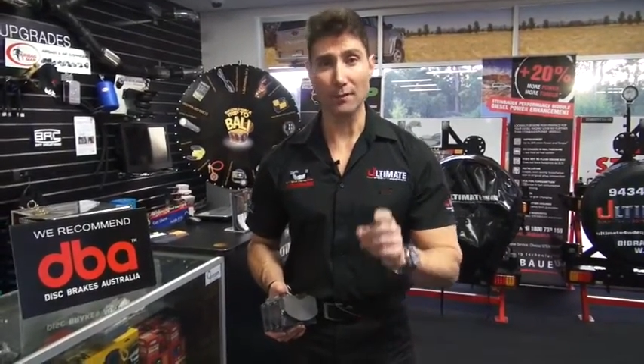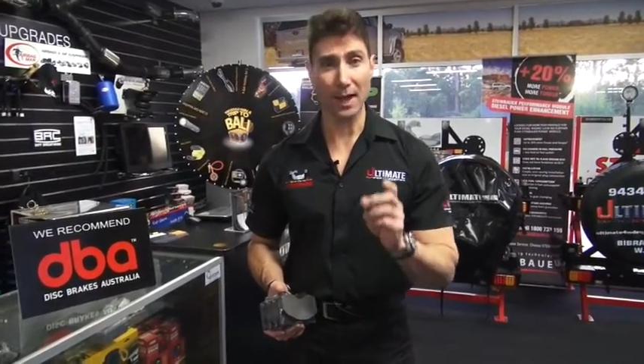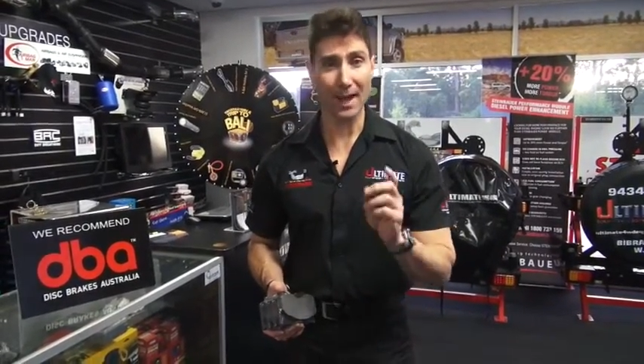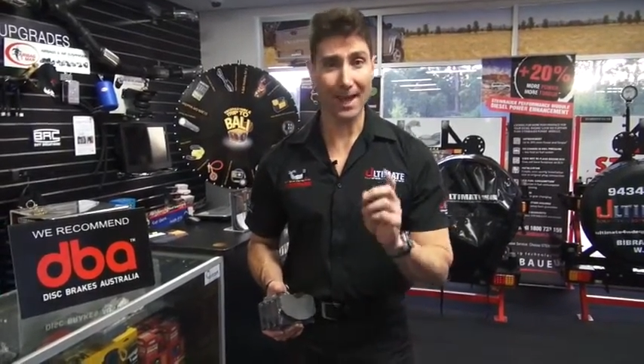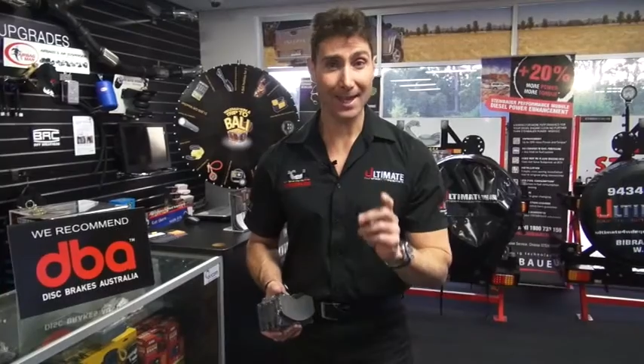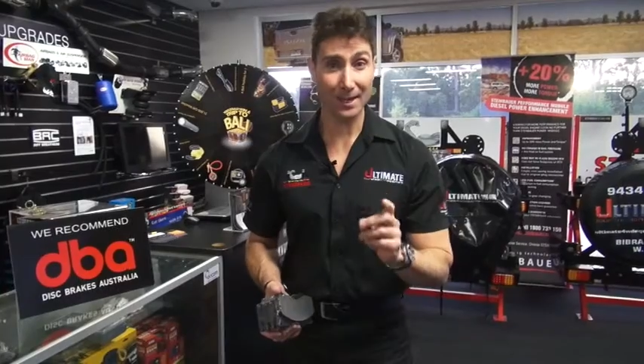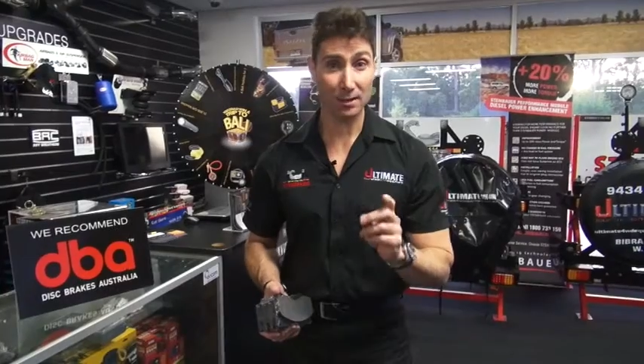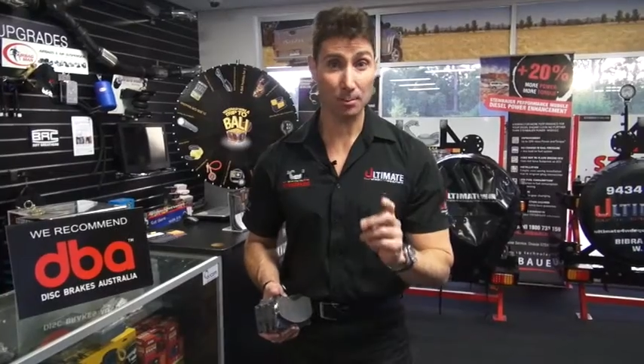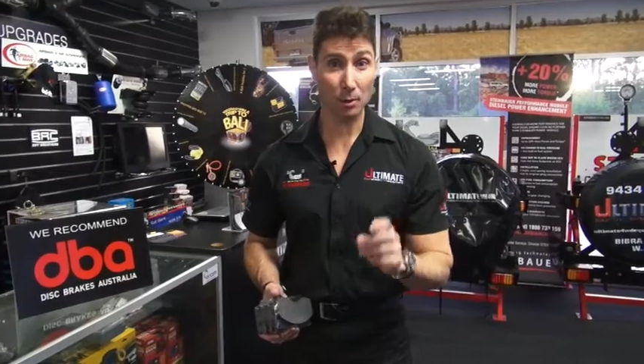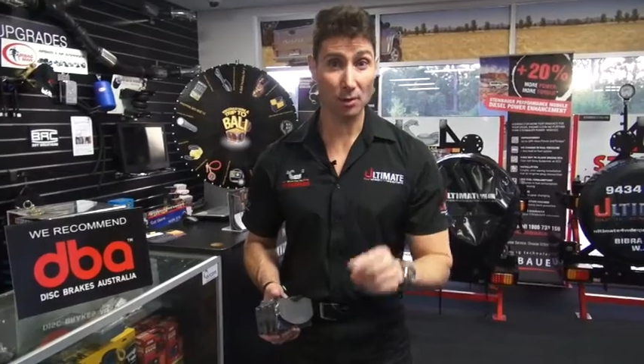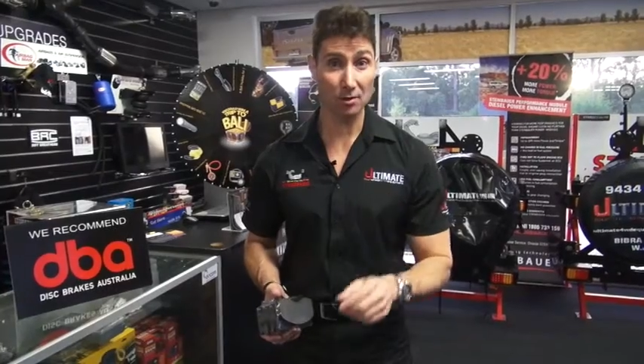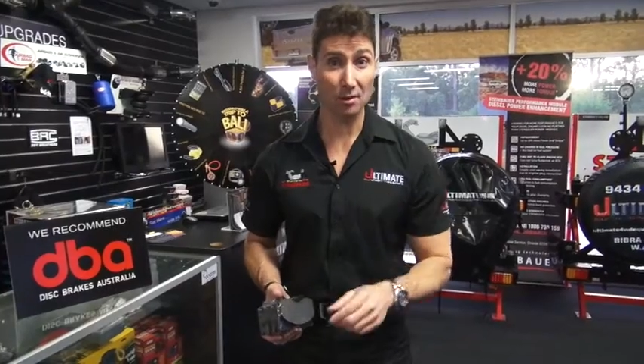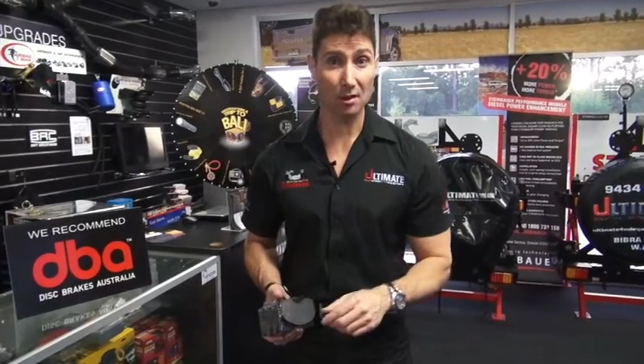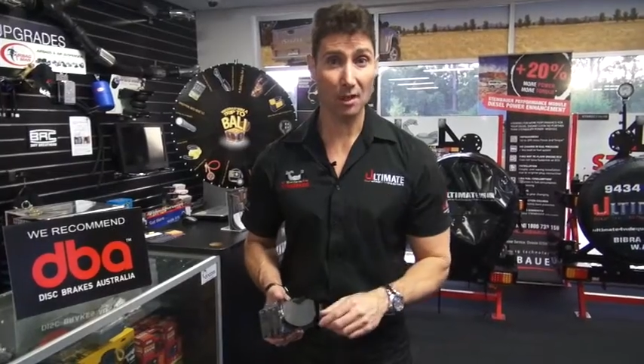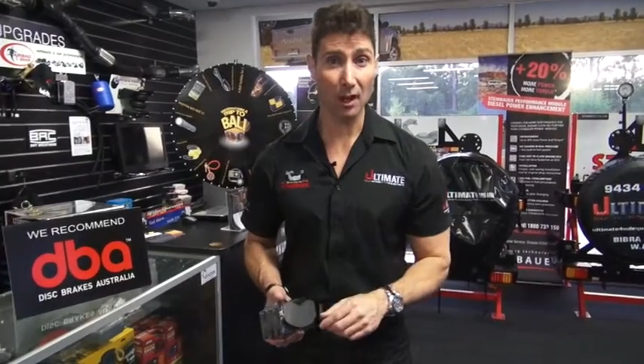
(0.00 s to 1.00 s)
Our
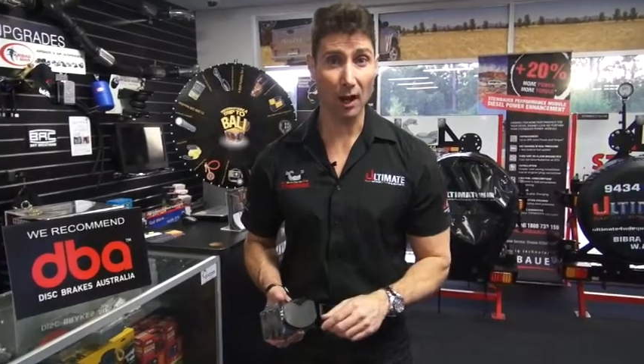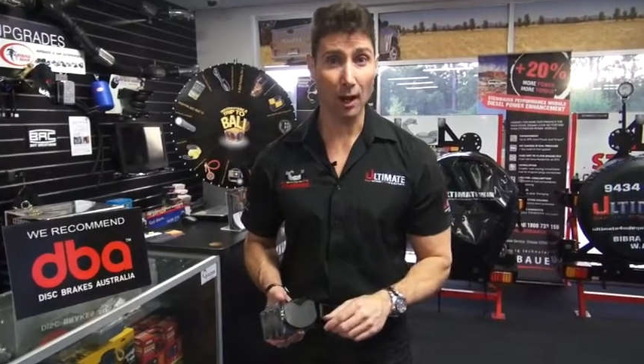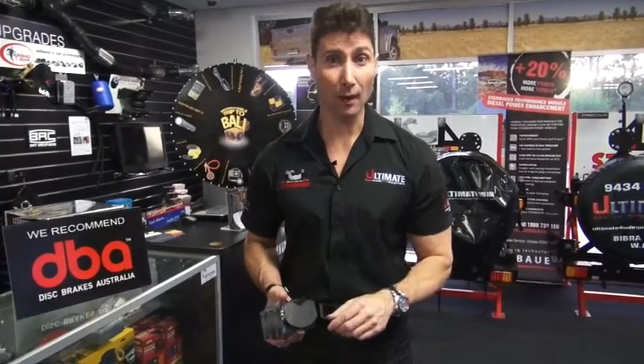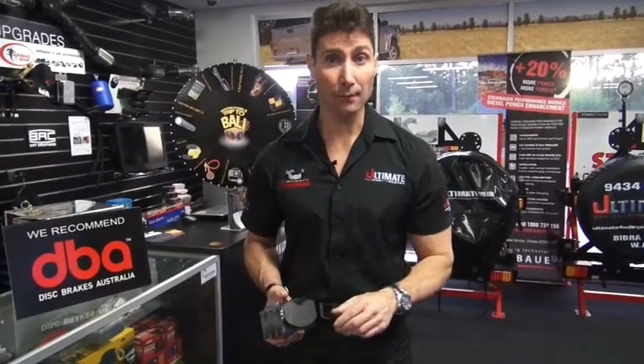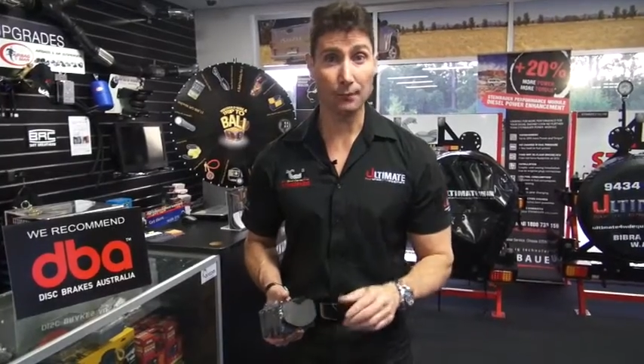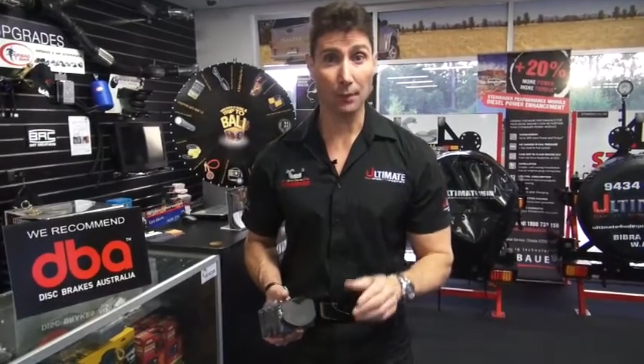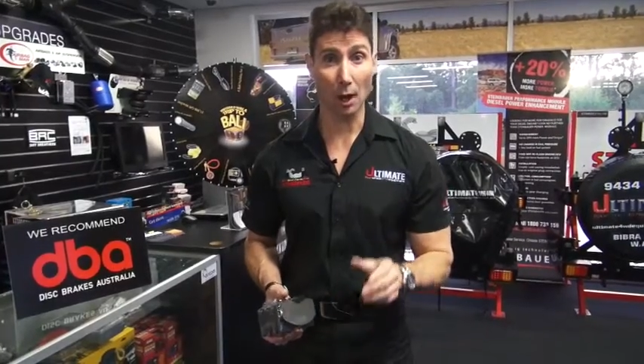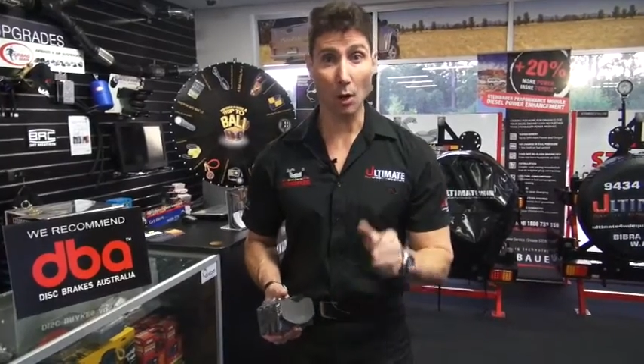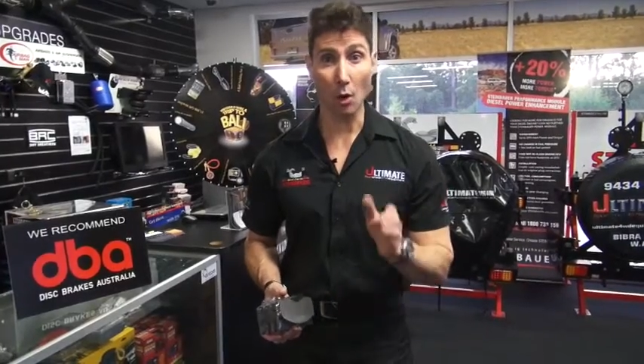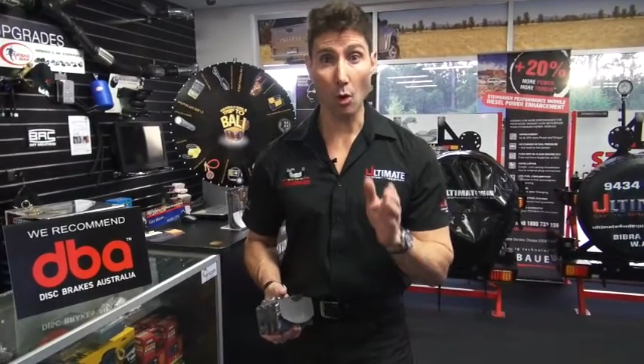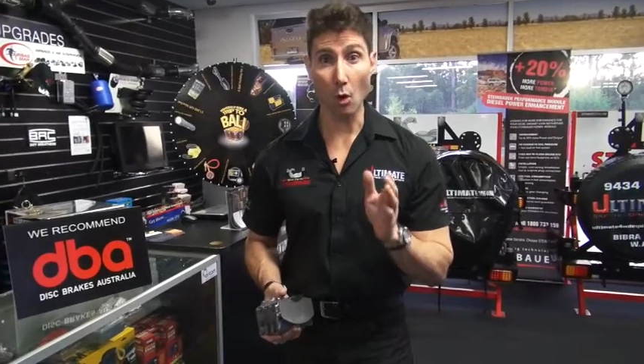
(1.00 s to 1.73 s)
expert staff know